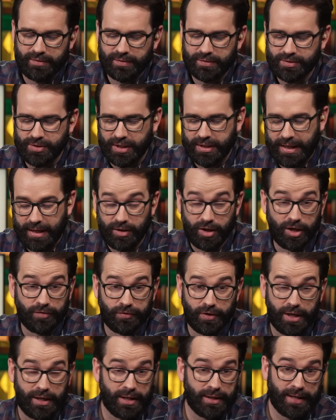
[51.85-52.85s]
And so I can't
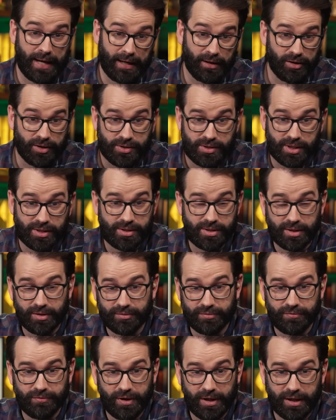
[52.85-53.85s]
offer any analysis
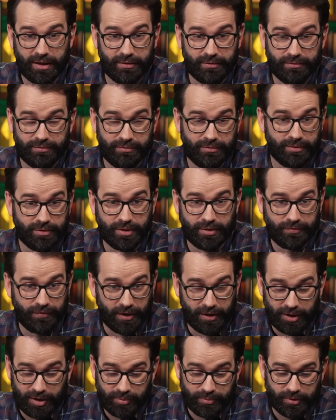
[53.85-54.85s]
of the
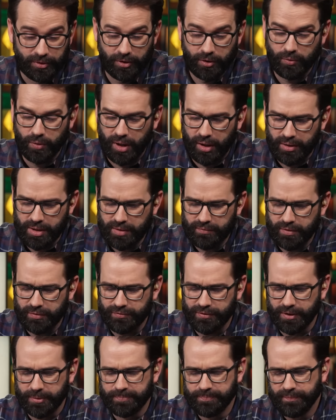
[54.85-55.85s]
film or the quality of the
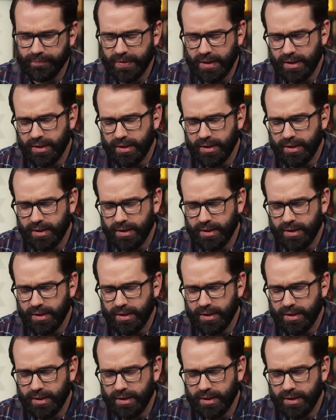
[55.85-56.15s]
film.